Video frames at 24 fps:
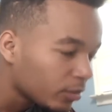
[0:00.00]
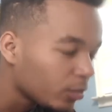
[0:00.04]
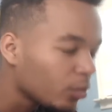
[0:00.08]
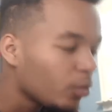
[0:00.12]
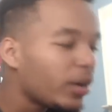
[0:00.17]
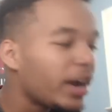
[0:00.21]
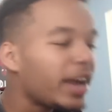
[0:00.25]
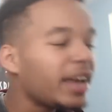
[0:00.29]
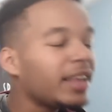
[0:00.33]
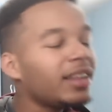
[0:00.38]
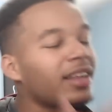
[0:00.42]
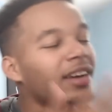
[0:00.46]

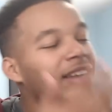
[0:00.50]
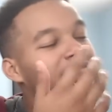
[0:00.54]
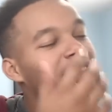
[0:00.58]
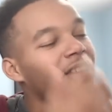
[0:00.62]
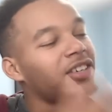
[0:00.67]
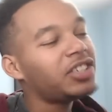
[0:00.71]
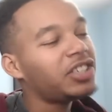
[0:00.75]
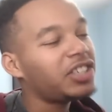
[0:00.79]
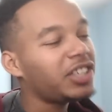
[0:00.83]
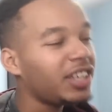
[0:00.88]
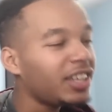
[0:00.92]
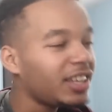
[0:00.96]
Wait, look
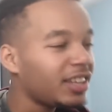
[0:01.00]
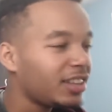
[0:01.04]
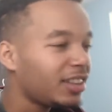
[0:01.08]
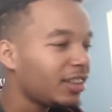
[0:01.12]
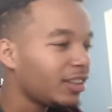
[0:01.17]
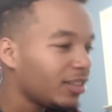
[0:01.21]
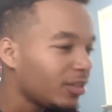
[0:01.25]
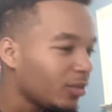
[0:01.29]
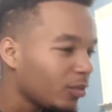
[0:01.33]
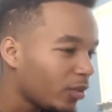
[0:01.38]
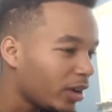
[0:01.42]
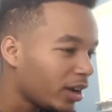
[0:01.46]
this.
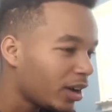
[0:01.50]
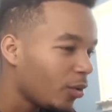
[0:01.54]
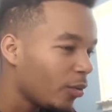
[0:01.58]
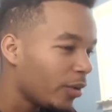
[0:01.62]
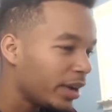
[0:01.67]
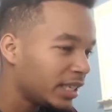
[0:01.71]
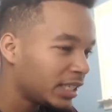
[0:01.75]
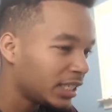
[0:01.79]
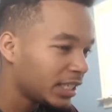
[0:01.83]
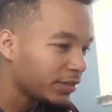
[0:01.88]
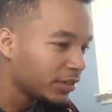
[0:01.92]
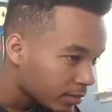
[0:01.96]
What a
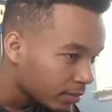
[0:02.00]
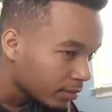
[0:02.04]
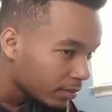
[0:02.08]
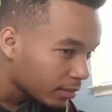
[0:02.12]
waste of a.